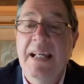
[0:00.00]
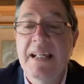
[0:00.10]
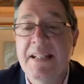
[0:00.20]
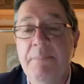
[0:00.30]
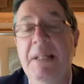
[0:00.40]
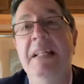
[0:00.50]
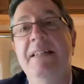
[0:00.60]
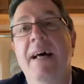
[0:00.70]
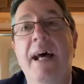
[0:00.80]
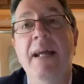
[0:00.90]
In the
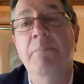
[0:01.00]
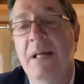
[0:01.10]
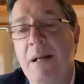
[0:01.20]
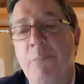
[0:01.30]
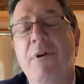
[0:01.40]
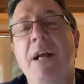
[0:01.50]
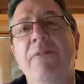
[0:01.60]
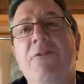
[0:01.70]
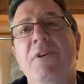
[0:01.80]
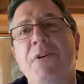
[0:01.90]
meantime,
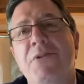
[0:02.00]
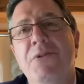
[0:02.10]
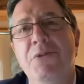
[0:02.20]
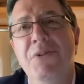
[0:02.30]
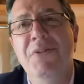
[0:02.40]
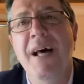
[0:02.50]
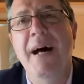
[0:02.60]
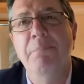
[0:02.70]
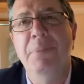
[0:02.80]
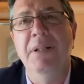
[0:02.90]
pray for those who do
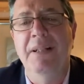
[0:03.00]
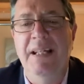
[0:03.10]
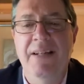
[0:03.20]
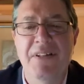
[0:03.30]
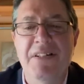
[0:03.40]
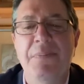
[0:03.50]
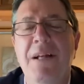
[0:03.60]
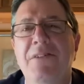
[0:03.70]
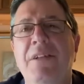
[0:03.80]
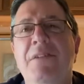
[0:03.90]
not believe,
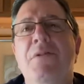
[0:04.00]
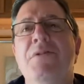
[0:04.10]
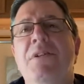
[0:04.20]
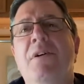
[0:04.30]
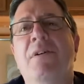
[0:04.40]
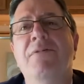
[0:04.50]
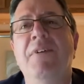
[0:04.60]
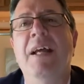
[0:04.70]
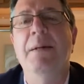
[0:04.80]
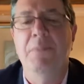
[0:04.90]
especially those in our
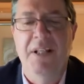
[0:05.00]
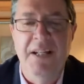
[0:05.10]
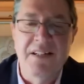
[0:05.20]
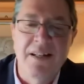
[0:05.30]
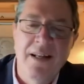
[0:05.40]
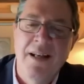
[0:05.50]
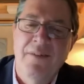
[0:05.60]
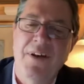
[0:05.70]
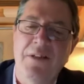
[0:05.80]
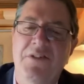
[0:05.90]
families.
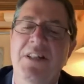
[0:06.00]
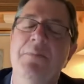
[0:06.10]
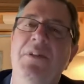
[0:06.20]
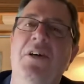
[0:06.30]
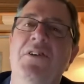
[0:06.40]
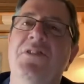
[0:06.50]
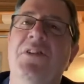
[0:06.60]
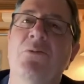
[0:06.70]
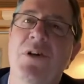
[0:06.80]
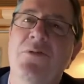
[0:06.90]
Father Tim
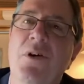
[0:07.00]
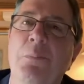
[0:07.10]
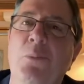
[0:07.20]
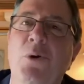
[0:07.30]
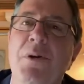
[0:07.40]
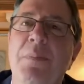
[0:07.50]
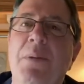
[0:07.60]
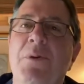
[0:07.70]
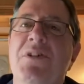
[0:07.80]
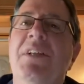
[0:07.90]
Nelson, one of our board
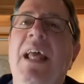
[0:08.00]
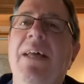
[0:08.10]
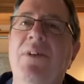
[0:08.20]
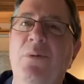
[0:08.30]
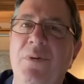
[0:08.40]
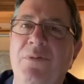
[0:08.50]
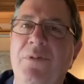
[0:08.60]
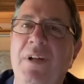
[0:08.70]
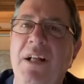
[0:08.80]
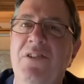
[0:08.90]
members, gave a
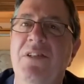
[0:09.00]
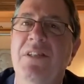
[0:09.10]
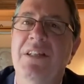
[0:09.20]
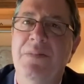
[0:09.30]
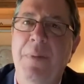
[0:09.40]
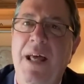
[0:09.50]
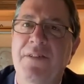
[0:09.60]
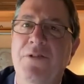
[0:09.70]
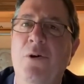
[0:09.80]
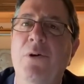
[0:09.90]
reflection this
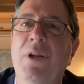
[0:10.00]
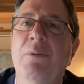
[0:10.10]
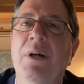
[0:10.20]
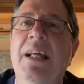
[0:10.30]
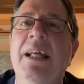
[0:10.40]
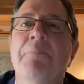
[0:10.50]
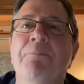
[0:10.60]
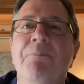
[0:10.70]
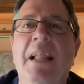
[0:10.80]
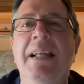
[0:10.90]
past Holy Week,
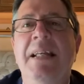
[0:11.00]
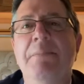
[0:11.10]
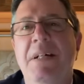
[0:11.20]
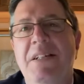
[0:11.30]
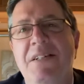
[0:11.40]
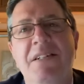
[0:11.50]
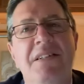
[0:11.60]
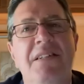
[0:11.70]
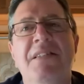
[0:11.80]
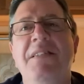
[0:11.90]
and he
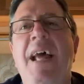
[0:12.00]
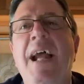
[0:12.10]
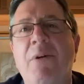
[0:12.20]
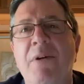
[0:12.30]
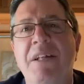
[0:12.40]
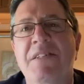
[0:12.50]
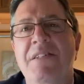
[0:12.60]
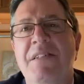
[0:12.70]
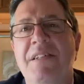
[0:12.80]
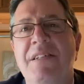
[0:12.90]
mentioned a staggering
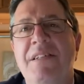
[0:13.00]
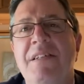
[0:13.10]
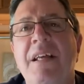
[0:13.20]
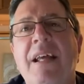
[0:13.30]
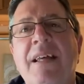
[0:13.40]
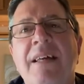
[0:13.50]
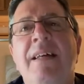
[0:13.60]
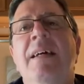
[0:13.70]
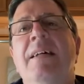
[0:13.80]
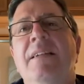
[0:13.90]
statistic.
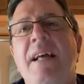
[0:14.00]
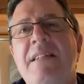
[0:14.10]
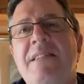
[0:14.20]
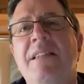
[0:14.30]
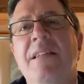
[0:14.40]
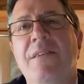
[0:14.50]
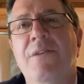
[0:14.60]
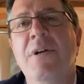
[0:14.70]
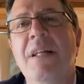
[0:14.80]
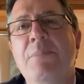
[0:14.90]
Less than
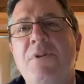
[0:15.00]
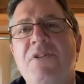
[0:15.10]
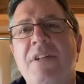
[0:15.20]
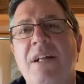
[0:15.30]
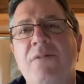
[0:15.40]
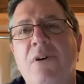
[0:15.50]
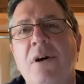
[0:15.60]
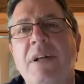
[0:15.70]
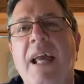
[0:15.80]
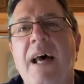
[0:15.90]
30% of
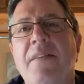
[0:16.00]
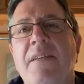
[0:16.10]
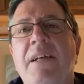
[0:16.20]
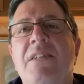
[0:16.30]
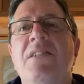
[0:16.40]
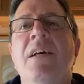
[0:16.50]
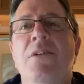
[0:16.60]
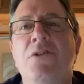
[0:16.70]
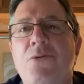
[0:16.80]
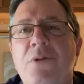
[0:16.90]
all Catholics
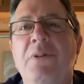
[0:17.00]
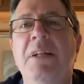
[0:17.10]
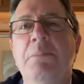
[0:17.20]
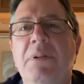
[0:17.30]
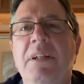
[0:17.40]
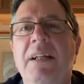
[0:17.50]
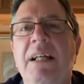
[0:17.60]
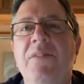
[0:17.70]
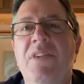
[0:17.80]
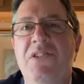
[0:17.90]
truly
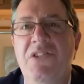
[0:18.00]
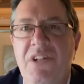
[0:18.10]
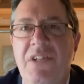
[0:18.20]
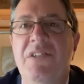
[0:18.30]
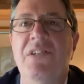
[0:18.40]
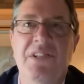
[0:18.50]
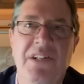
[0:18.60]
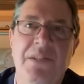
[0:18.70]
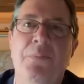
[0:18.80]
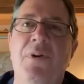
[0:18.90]
believe that Jesus
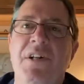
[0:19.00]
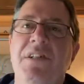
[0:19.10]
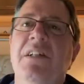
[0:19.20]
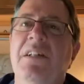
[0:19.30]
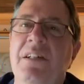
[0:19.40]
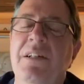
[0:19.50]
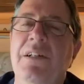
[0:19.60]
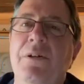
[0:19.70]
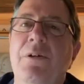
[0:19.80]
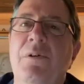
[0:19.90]
is present in the
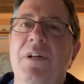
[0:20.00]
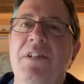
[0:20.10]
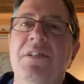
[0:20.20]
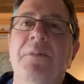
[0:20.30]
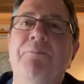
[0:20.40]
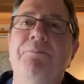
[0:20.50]
Eucharist.